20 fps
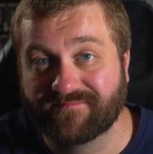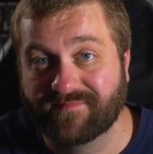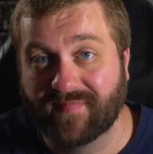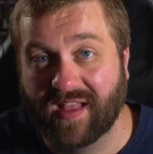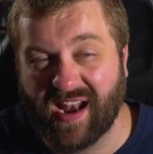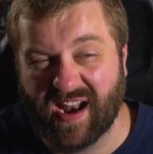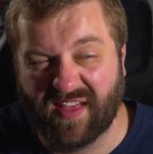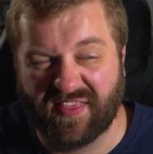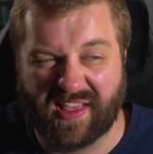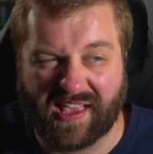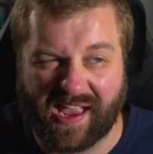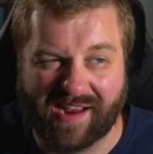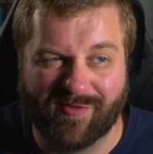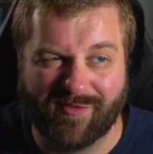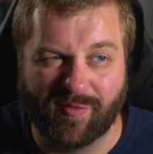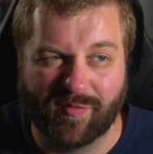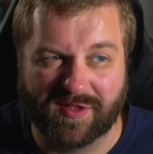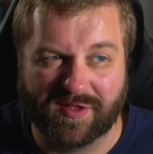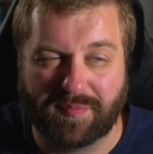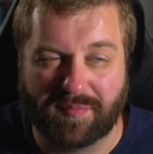And I think
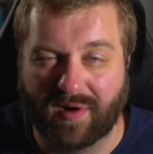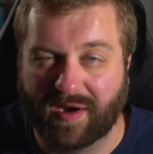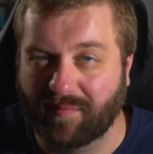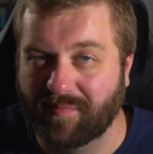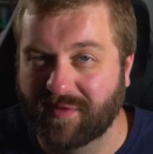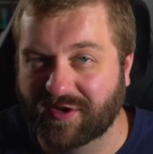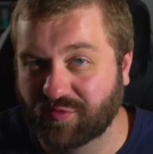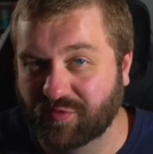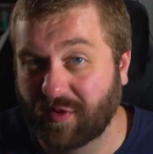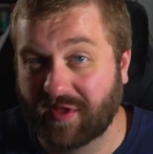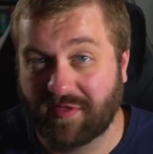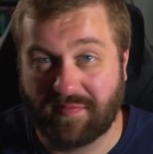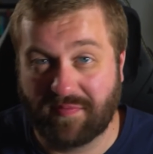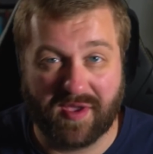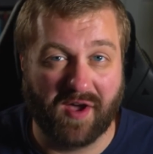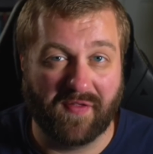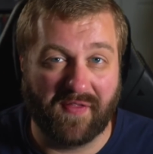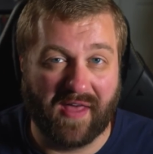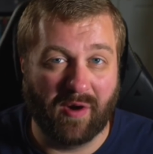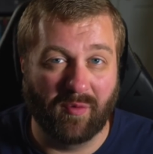everyone's pretty much with me
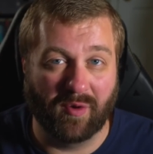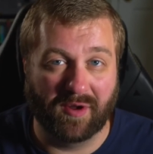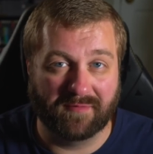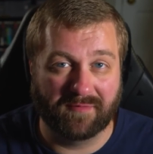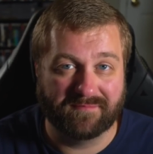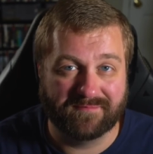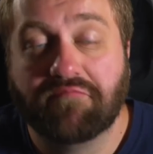on that one.